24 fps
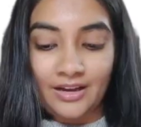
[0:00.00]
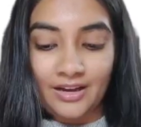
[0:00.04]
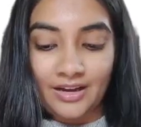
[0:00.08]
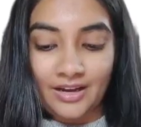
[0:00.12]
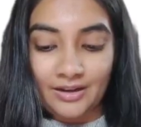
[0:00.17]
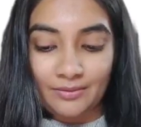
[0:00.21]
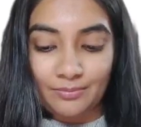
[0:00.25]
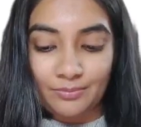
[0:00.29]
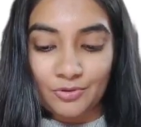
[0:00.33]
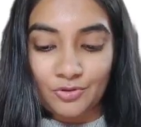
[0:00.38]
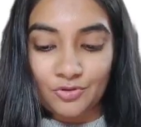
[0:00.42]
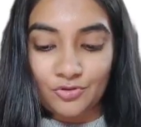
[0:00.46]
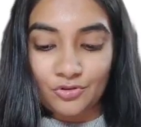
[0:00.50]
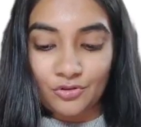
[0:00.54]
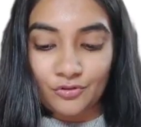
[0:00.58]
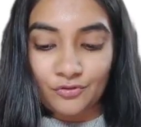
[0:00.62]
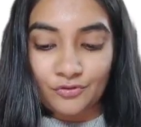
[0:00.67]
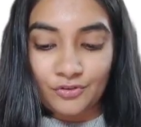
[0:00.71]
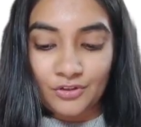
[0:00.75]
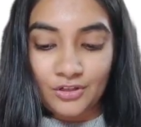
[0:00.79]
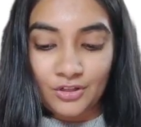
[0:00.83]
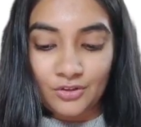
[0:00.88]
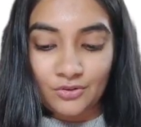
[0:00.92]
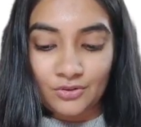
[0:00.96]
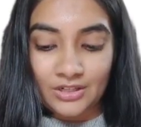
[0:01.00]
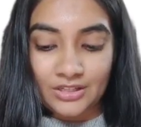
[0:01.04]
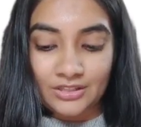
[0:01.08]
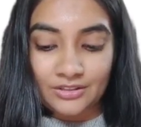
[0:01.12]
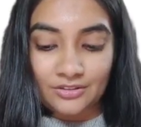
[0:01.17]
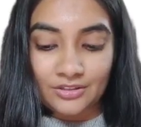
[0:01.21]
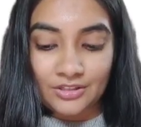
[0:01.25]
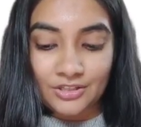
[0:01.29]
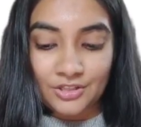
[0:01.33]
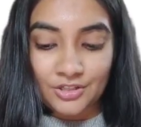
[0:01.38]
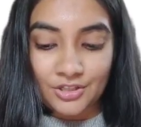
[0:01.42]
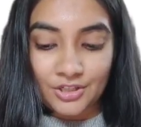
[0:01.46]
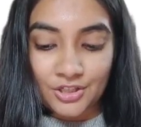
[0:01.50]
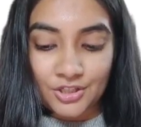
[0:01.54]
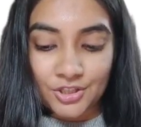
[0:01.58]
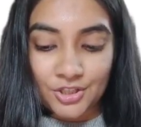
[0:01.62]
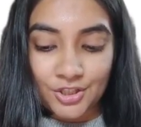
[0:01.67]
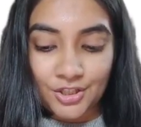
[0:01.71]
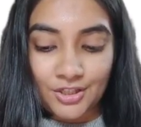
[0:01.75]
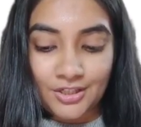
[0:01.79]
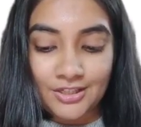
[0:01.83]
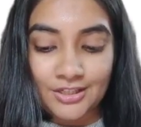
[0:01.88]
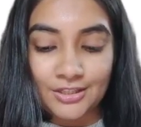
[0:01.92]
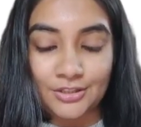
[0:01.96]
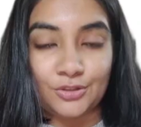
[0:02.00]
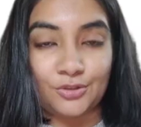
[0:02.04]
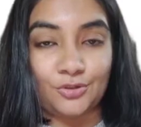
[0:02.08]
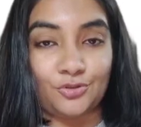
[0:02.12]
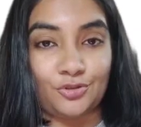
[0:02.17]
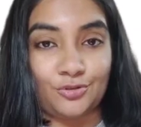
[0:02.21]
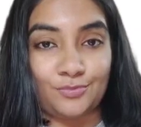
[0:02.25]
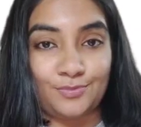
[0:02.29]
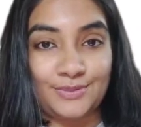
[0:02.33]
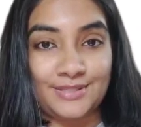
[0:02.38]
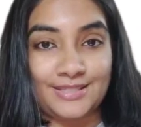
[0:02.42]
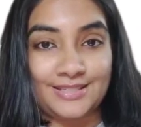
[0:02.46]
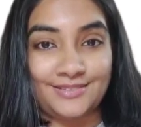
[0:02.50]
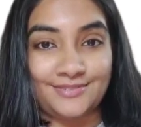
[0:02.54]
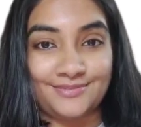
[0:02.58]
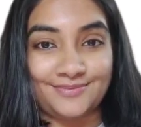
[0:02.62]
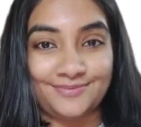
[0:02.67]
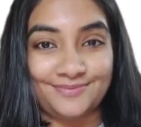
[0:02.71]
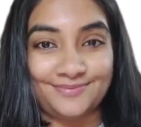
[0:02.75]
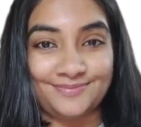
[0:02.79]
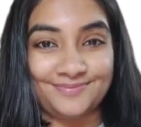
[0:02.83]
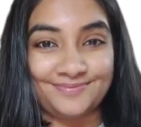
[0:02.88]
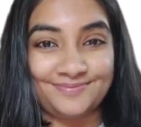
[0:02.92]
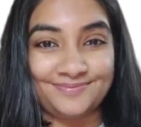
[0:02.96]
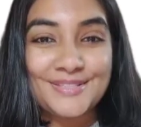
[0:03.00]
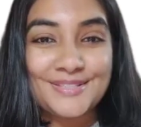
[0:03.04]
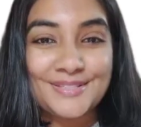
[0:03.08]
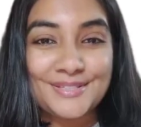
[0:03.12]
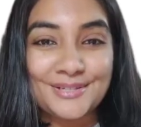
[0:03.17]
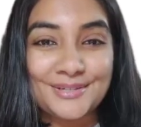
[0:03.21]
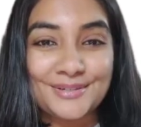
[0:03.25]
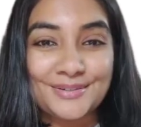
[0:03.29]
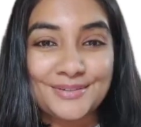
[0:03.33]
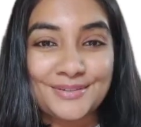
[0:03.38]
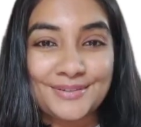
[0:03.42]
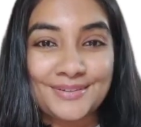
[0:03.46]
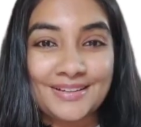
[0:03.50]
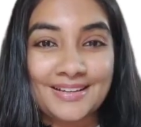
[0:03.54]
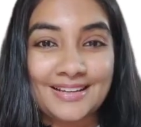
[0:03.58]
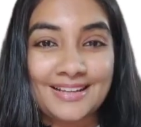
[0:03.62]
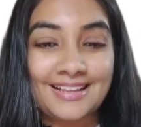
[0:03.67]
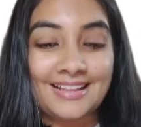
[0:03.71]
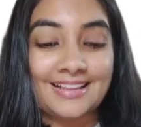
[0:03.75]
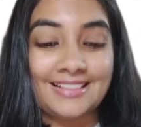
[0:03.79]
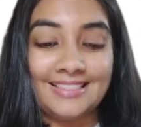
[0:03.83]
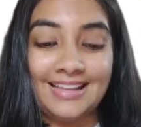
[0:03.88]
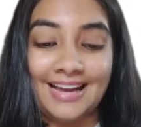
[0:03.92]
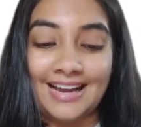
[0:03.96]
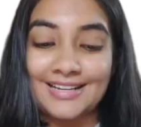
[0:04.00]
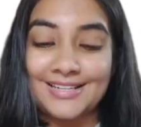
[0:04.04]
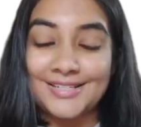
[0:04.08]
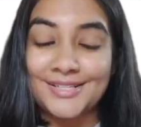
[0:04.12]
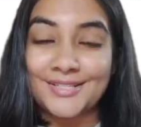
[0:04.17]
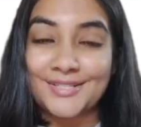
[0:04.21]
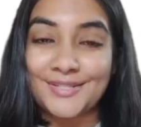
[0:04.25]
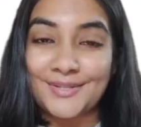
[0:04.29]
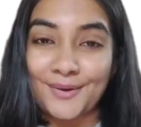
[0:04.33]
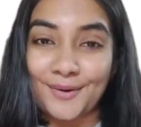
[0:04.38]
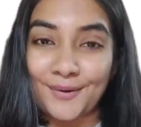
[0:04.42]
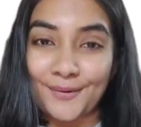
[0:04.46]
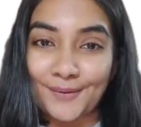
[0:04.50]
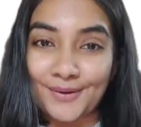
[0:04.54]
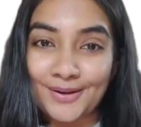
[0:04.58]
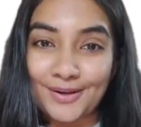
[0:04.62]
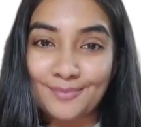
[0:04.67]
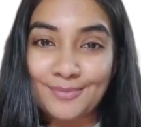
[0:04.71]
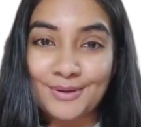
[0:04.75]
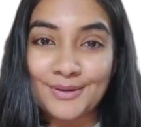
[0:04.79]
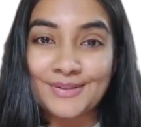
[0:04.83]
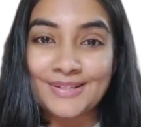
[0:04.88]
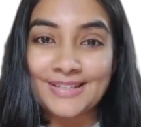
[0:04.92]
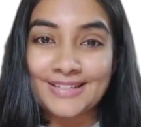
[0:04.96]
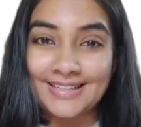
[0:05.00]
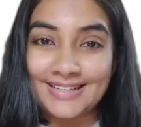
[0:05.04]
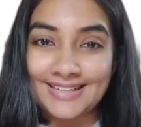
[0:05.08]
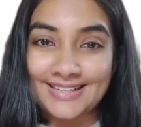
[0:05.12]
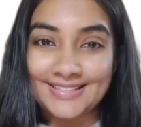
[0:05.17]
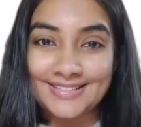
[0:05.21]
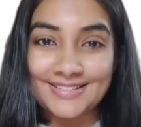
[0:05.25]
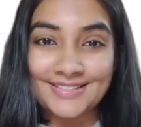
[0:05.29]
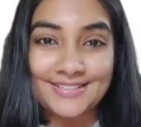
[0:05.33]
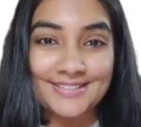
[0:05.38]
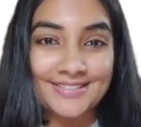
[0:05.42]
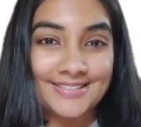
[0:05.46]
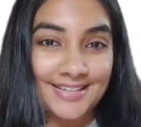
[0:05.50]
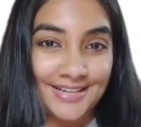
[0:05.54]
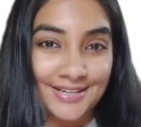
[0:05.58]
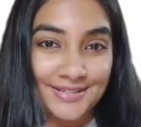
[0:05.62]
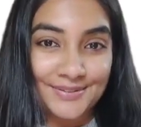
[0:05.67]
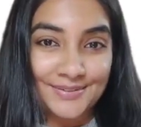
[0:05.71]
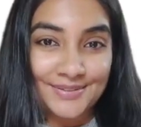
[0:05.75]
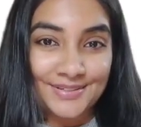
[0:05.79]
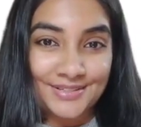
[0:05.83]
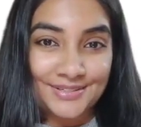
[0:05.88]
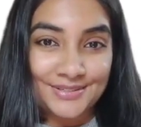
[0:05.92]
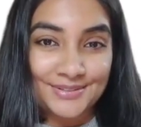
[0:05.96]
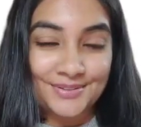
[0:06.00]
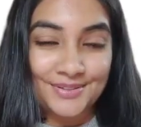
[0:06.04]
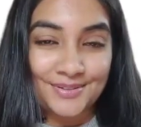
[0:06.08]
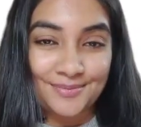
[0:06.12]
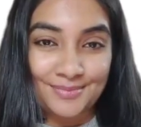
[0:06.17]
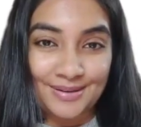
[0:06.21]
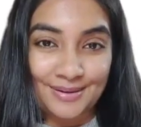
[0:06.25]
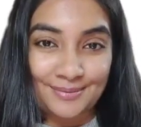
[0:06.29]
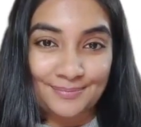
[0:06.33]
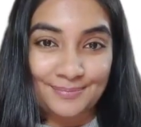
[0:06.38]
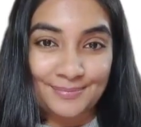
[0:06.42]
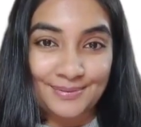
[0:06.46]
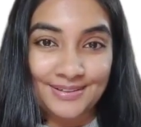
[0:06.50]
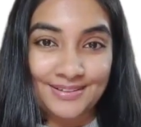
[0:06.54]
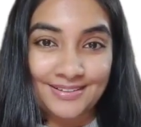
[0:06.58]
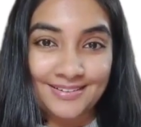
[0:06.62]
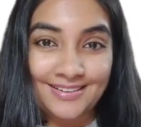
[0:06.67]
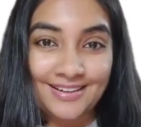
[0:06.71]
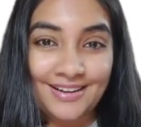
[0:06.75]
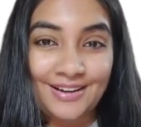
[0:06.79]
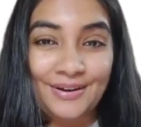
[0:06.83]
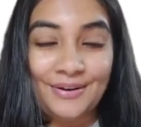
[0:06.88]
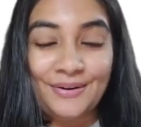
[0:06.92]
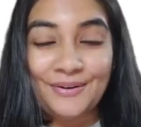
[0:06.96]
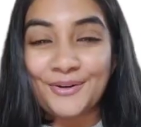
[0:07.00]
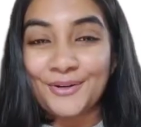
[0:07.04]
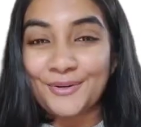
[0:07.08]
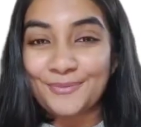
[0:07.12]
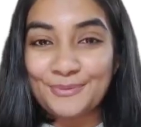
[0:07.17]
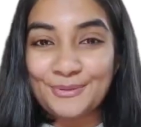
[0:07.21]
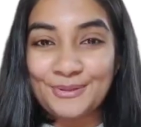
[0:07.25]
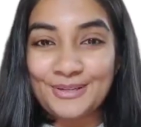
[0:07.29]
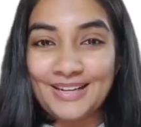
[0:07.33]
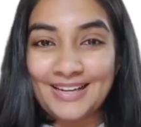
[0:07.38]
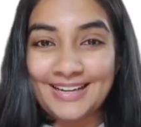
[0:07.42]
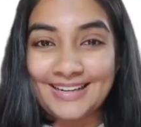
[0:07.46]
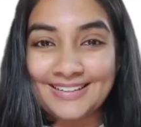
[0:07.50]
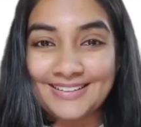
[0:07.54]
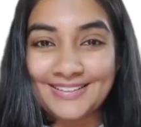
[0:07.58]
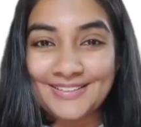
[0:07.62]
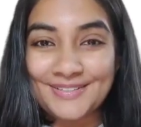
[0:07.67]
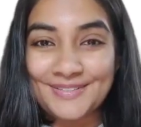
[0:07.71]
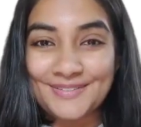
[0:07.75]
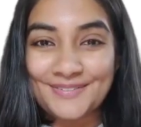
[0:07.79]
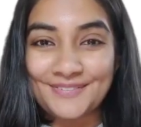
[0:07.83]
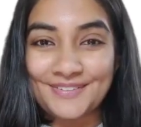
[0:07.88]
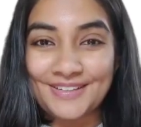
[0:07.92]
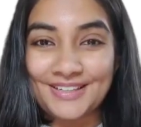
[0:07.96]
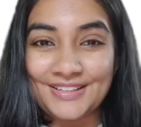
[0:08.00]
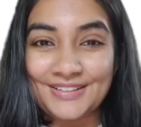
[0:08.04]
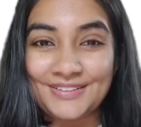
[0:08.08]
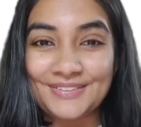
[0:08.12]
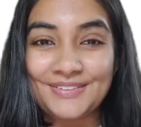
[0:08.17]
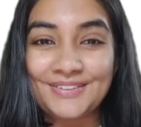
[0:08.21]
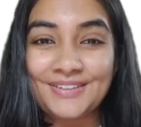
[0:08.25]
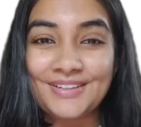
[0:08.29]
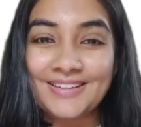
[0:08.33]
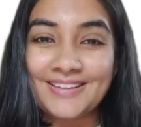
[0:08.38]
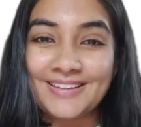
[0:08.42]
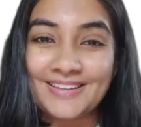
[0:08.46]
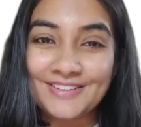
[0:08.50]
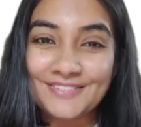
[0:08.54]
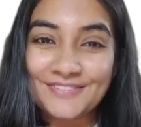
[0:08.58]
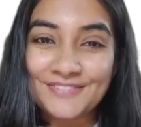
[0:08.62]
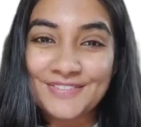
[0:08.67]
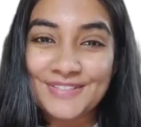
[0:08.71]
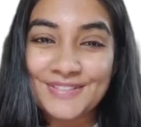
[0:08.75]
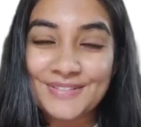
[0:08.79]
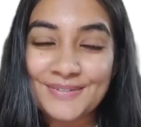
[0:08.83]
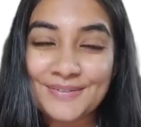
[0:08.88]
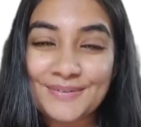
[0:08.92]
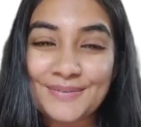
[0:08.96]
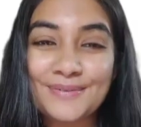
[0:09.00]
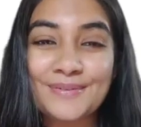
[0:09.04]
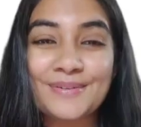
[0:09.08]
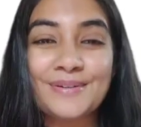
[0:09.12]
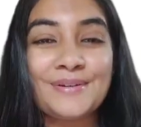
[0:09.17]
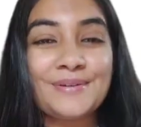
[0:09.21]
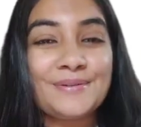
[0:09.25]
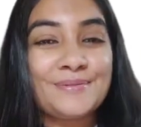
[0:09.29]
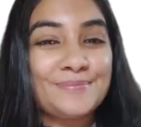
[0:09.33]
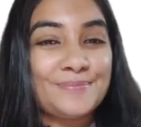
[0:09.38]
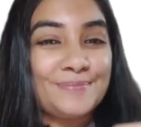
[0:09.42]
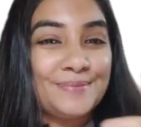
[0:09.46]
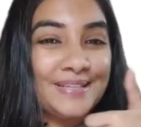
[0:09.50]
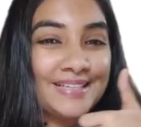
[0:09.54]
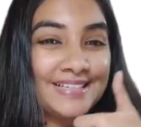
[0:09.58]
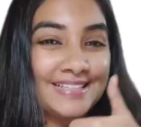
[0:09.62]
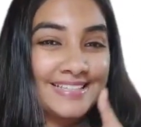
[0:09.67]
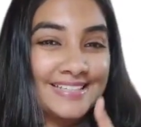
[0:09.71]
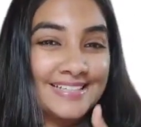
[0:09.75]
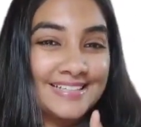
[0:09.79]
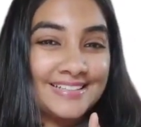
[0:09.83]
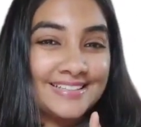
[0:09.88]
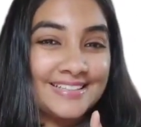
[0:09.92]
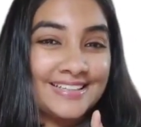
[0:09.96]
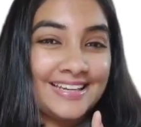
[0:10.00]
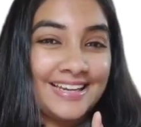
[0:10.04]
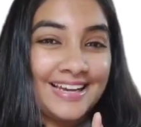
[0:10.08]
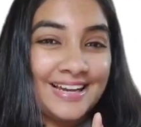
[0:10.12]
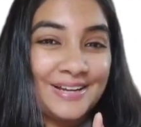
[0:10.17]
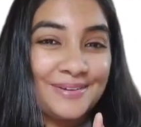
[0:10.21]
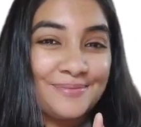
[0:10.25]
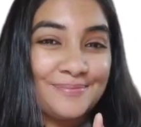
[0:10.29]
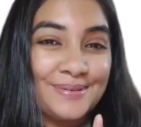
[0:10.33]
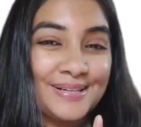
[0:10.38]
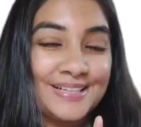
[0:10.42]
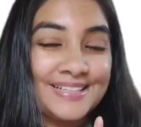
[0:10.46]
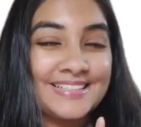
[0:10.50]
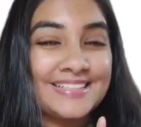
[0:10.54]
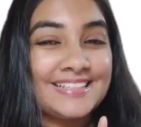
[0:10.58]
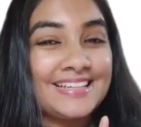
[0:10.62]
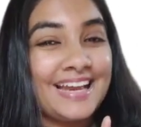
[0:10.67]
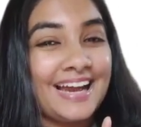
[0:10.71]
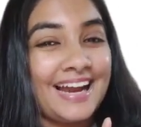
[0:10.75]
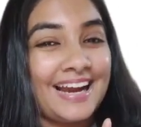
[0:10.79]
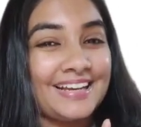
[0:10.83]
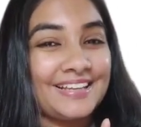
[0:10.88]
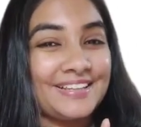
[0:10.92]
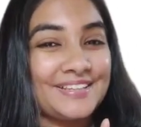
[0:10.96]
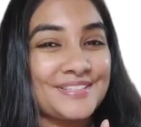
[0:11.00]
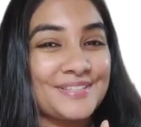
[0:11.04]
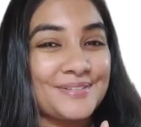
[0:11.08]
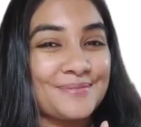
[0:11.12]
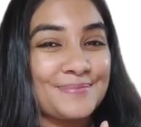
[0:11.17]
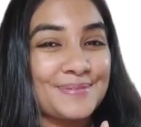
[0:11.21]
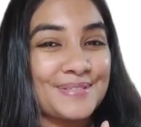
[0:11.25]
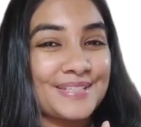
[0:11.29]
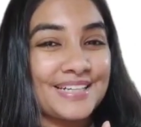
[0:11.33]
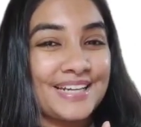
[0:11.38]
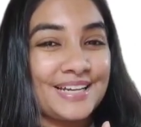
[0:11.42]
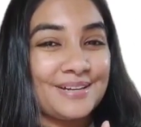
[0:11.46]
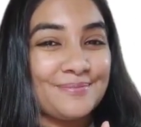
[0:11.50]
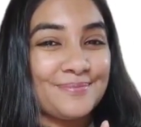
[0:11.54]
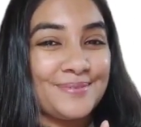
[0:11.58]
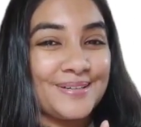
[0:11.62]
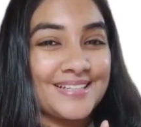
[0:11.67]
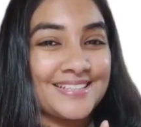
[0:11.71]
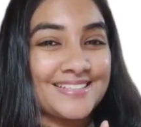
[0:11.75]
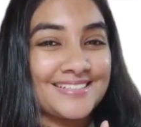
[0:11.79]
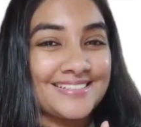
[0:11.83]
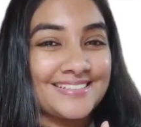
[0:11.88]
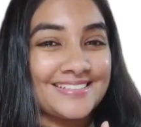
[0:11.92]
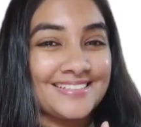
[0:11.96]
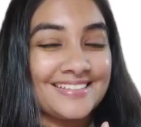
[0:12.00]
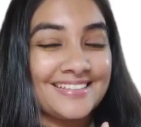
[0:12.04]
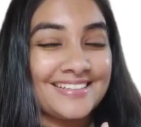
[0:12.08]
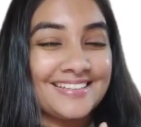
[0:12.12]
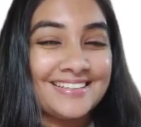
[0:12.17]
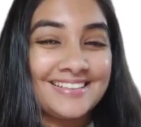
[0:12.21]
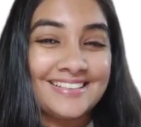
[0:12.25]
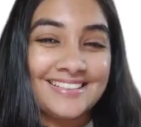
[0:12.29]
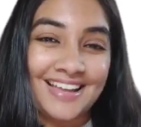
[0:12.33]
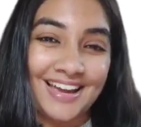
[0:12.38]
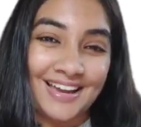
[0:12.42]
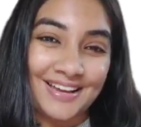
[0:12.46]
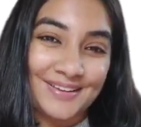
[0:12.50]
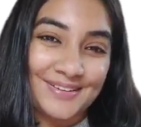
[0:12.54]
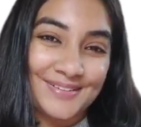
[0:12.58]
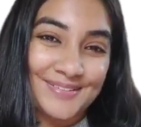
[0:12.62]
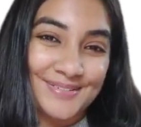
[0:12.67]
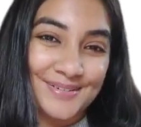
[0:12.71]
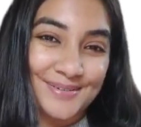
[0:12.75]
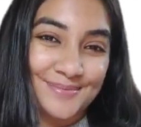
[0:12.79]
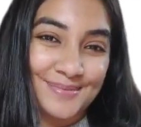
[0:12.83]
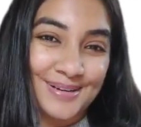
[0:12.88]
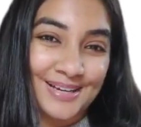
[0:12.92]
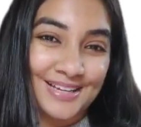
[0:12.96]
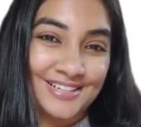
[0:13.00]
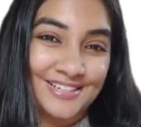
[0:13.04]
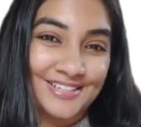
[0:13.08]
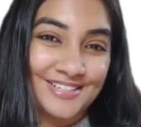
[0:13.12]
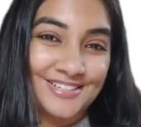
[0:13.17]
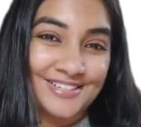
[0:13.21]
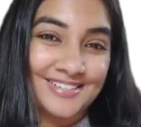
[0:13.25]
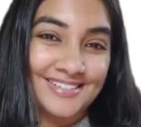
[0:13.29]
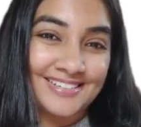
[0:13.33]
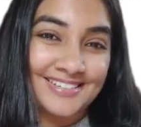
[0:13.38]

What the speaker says: hypertrophy, urethral stricture, lithotripsy. So that is all about lasers that you need to remember. Hope you liked this video. If so, please hit the like button and the subscribe button. Thank you so much.